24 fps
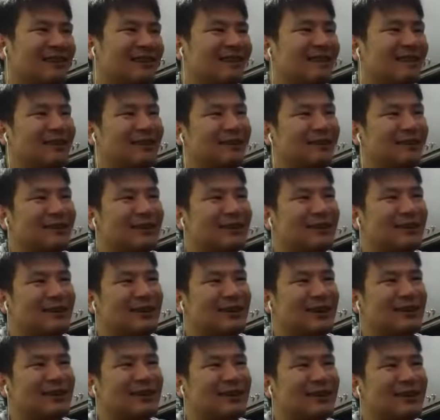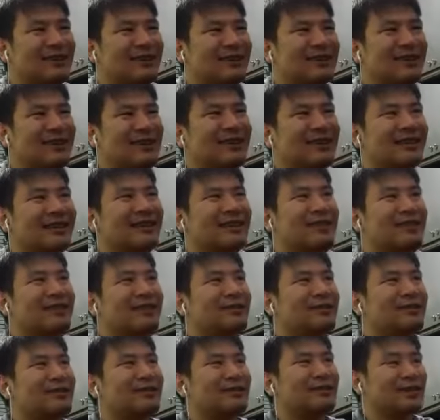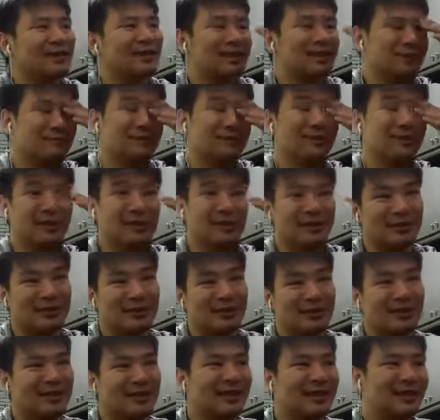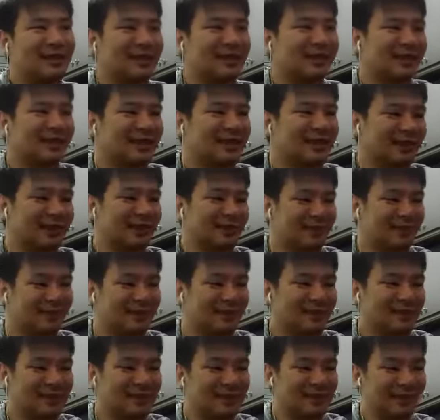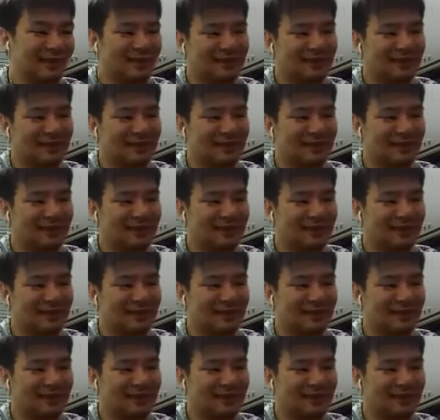So I think I posted on LinkedIn, like